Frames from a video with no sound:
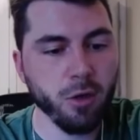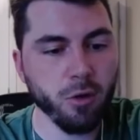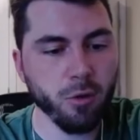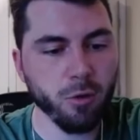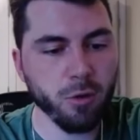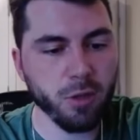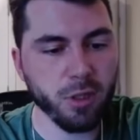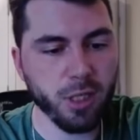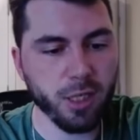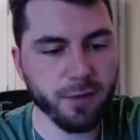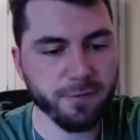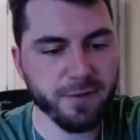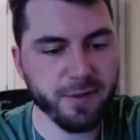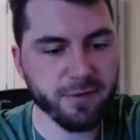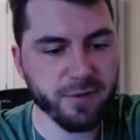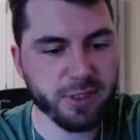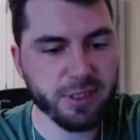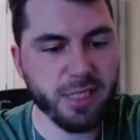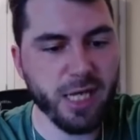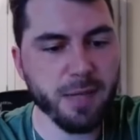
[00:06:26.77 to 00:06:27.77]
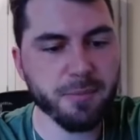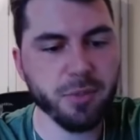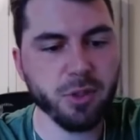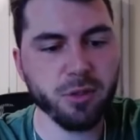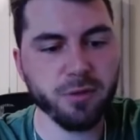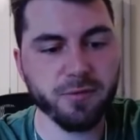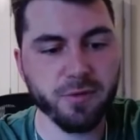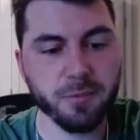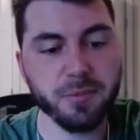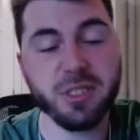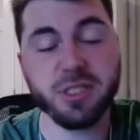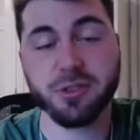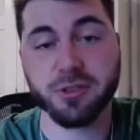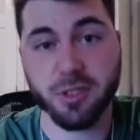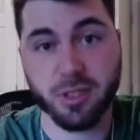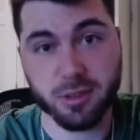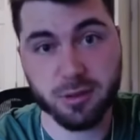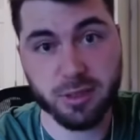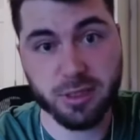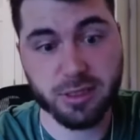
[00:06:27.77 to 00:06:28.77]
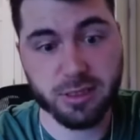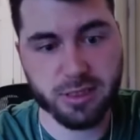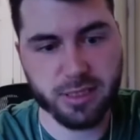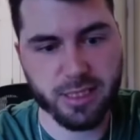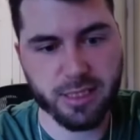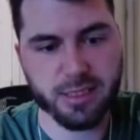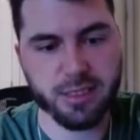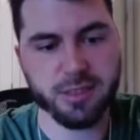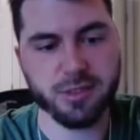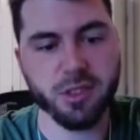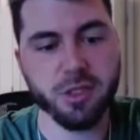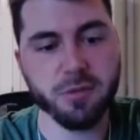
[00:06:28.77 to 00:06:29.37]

or our favorite not pull for me struggling to get these